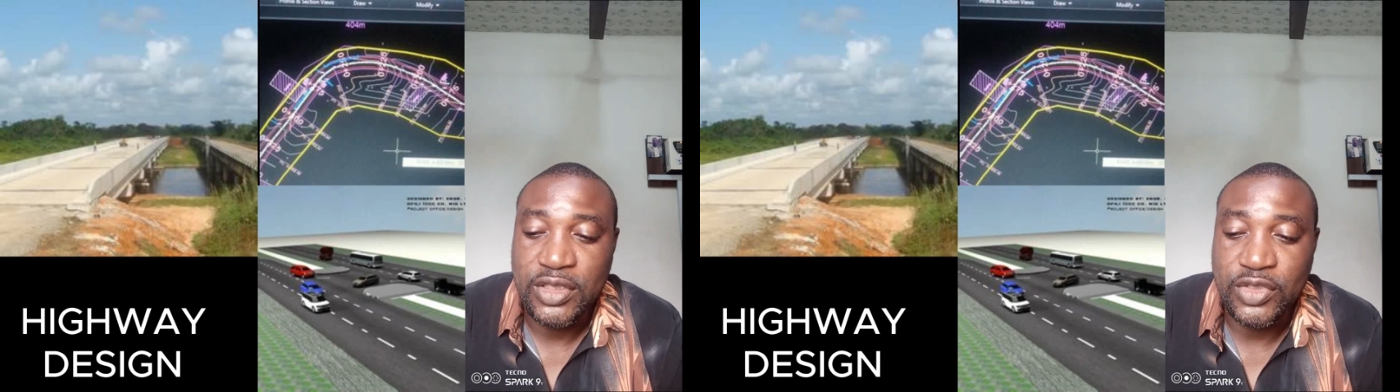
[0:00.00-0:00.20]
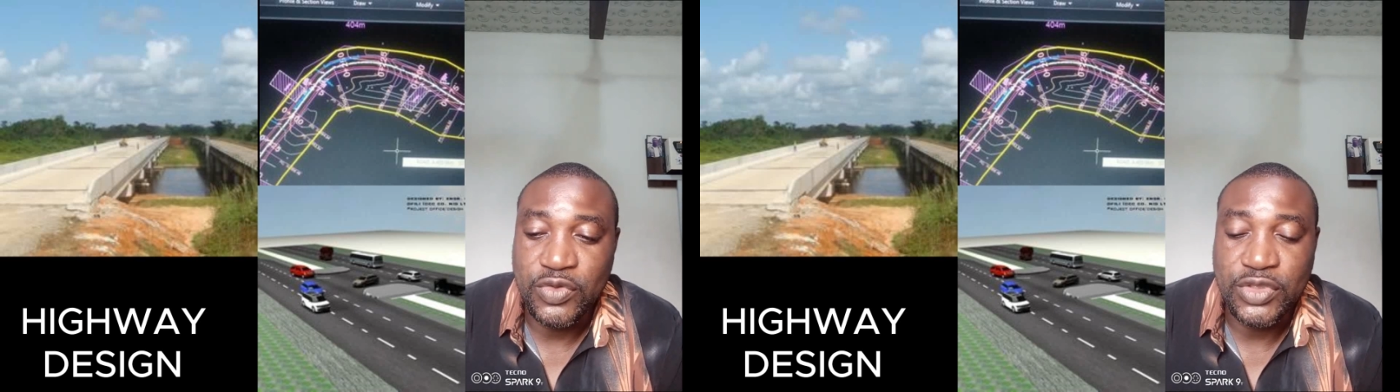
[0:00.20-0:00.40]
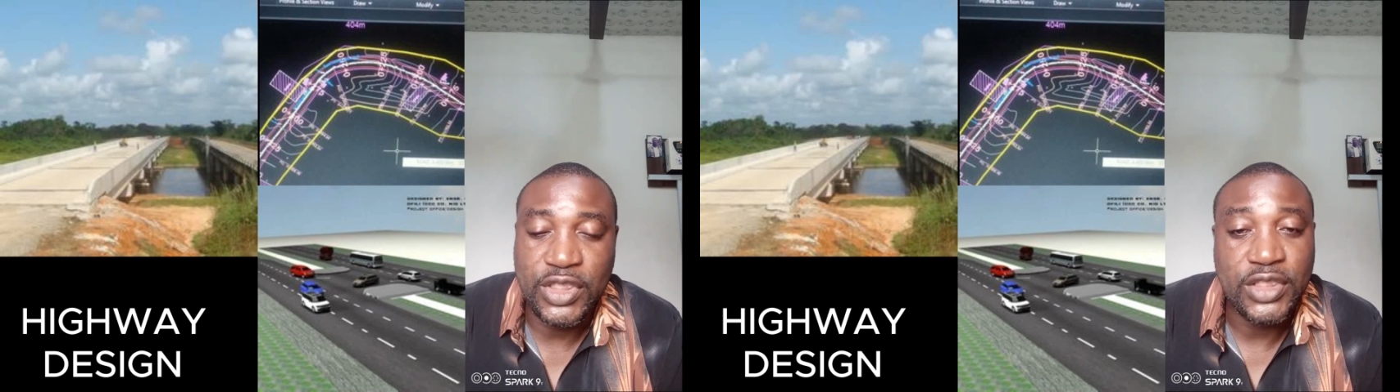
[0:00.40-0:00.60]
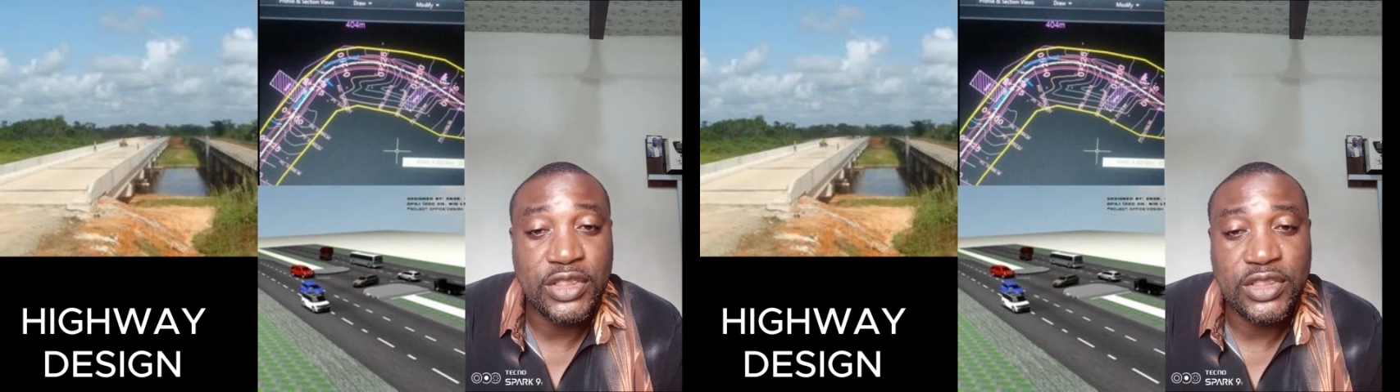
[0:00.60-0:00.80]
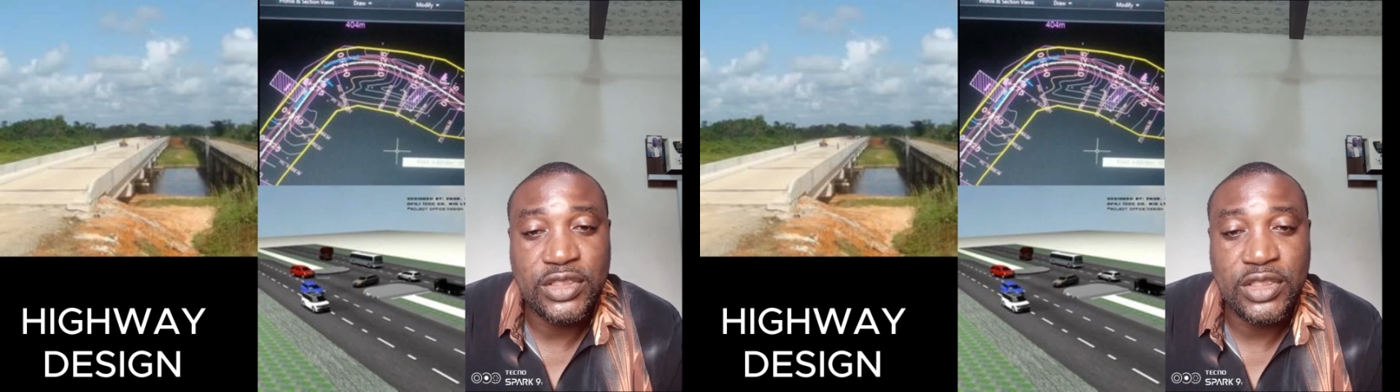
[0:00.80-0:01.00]
new
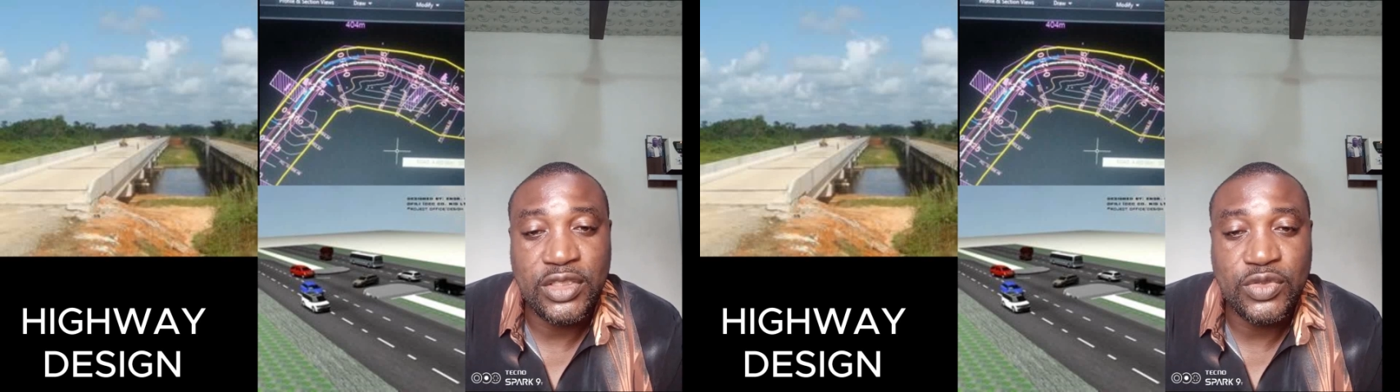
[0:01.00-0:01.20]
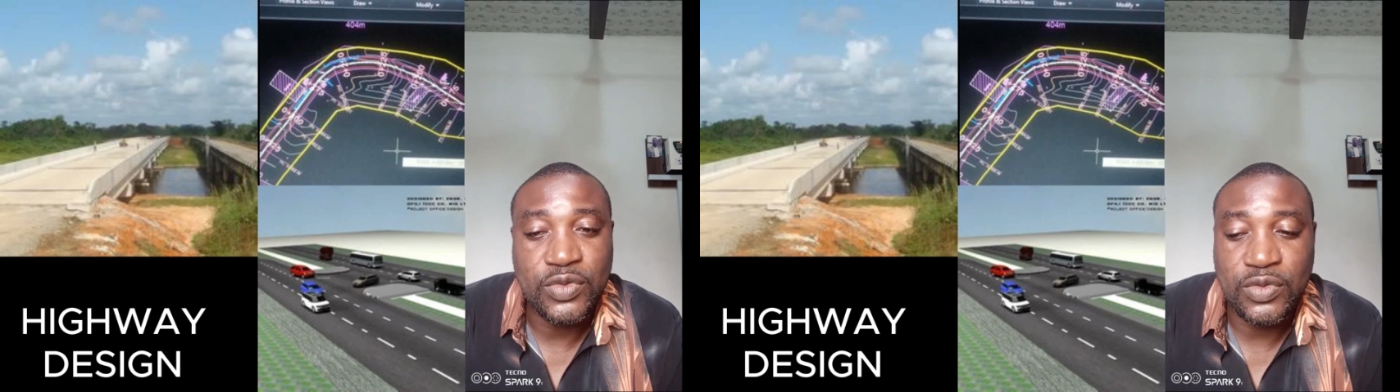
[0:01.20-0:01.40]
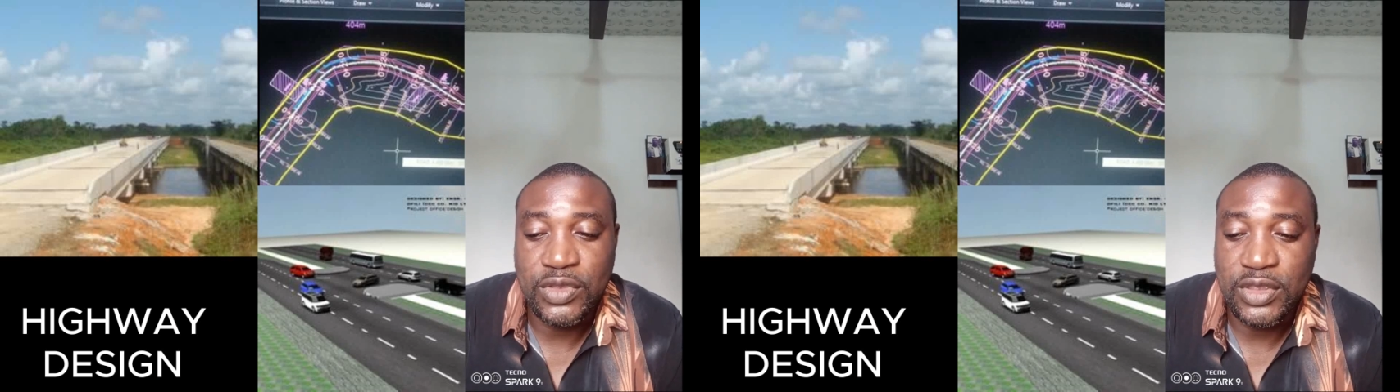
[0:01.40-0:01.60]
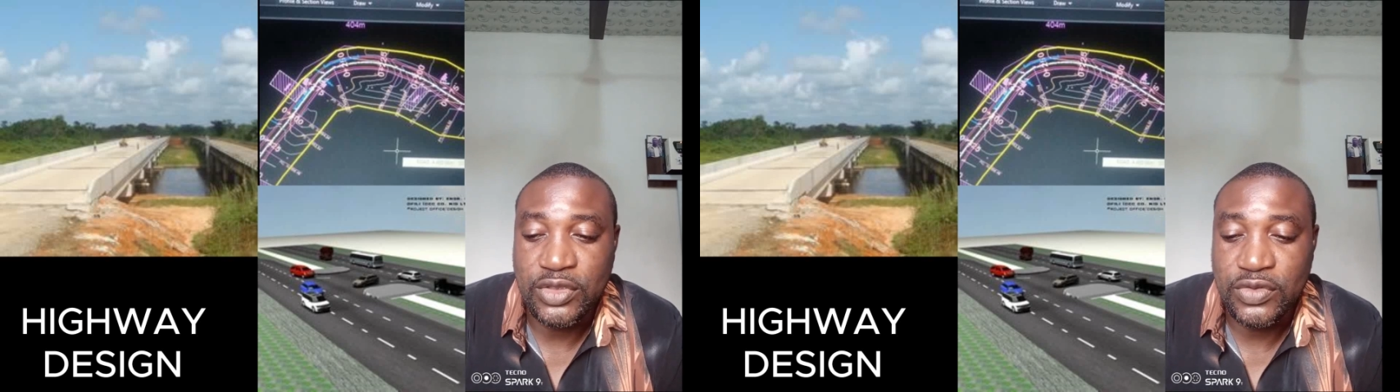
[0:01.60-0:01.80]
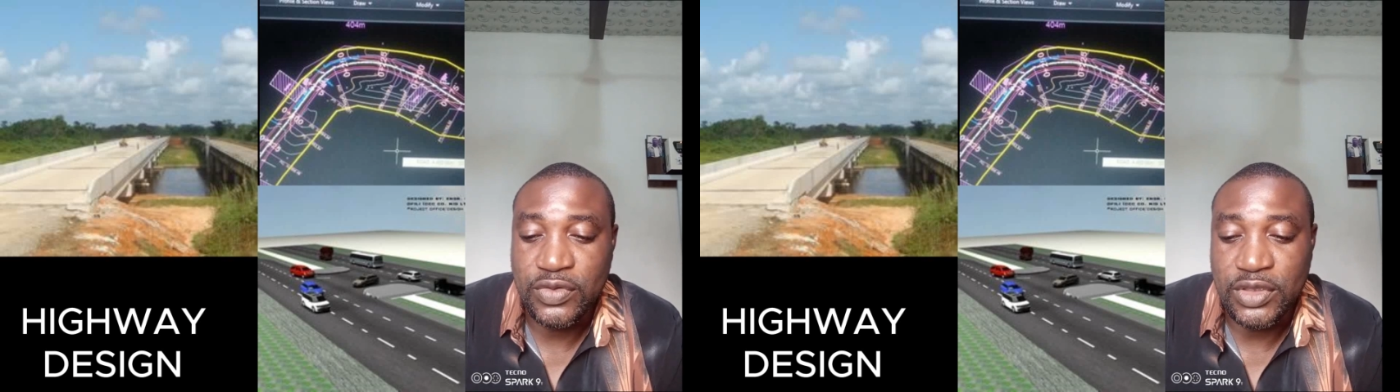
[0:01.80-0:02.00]
changes into
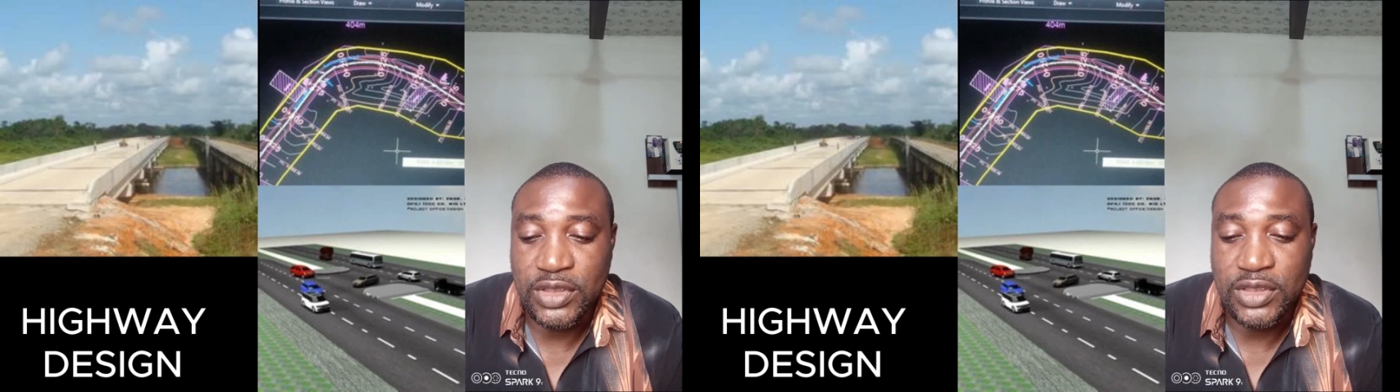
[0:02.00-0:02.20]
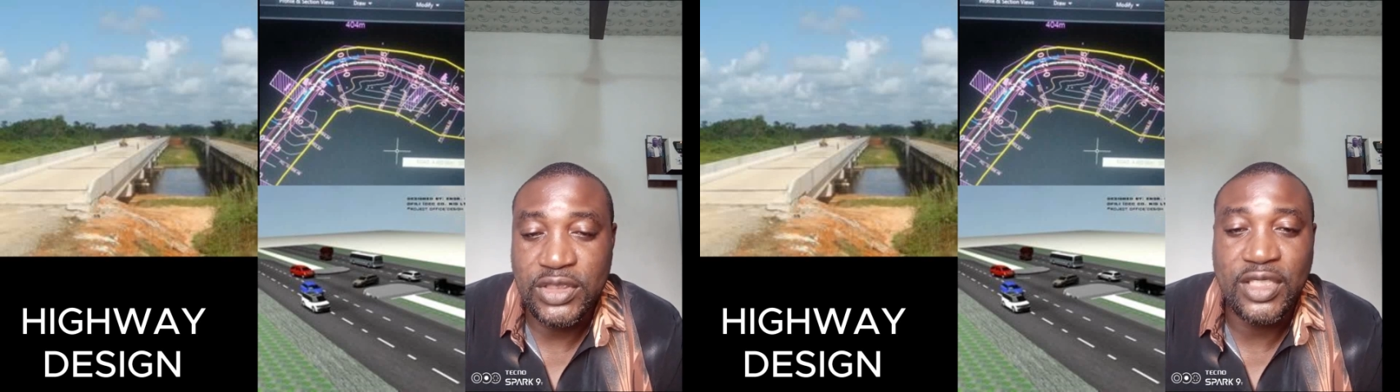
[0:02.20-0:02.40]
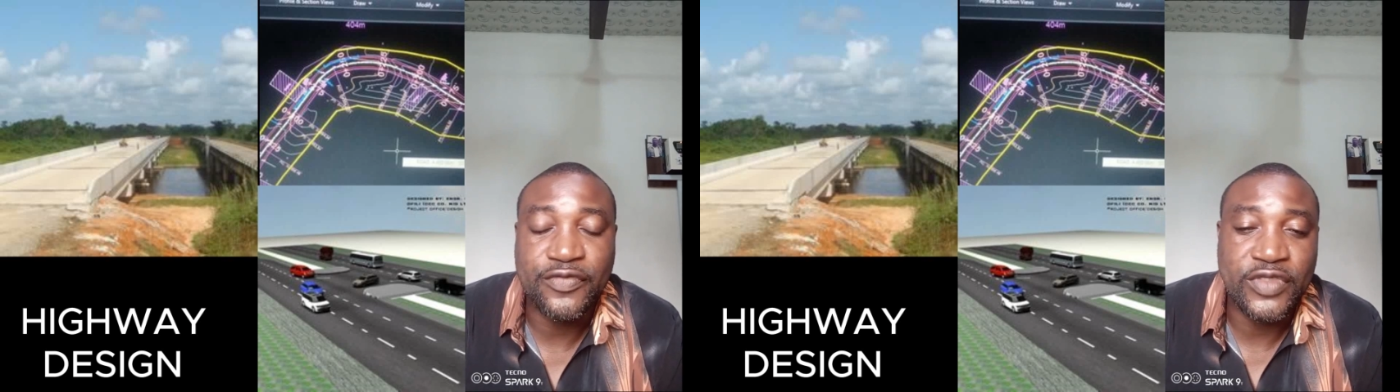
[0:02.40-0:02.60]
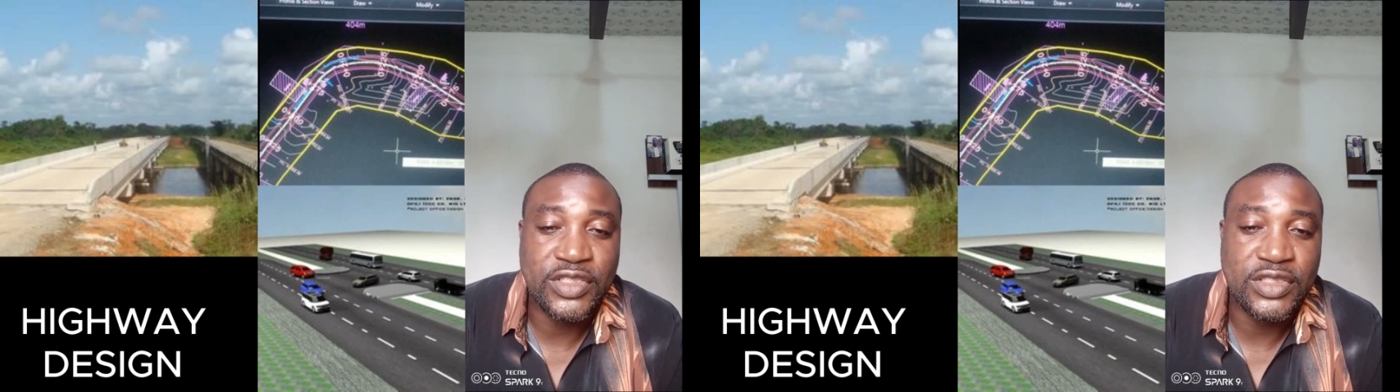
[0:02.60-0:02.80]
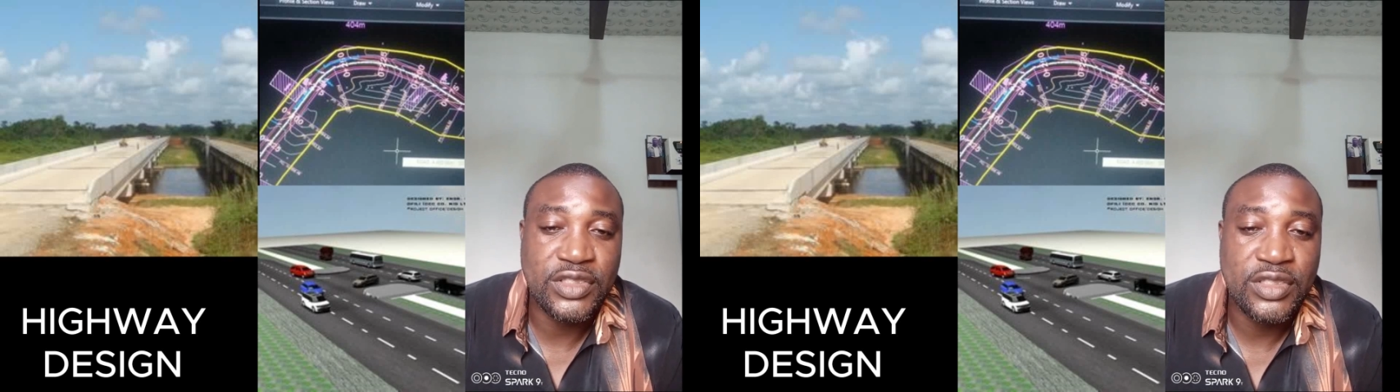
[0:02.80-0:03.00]
the 3D
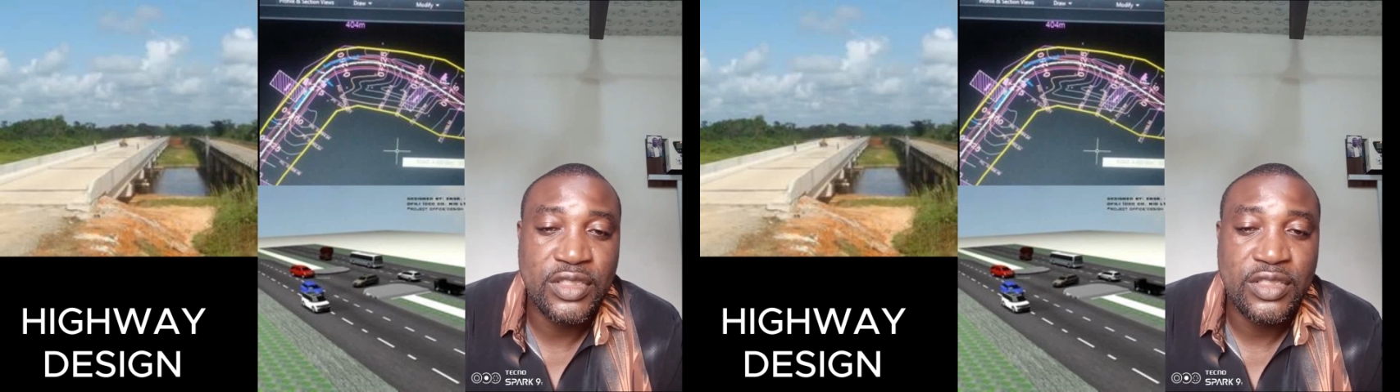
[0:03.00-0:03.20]
interface